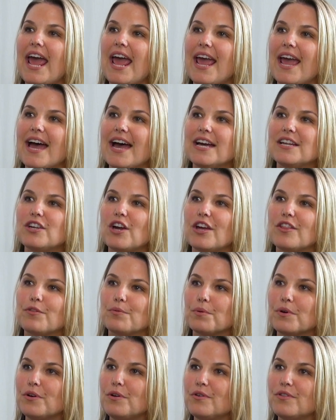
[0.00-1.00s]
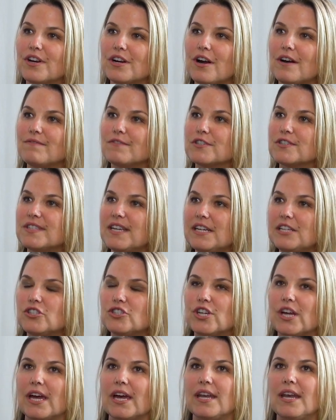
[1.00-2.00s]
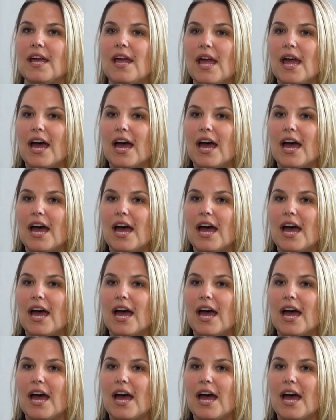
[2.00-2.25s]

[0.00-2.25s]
And through the conversation,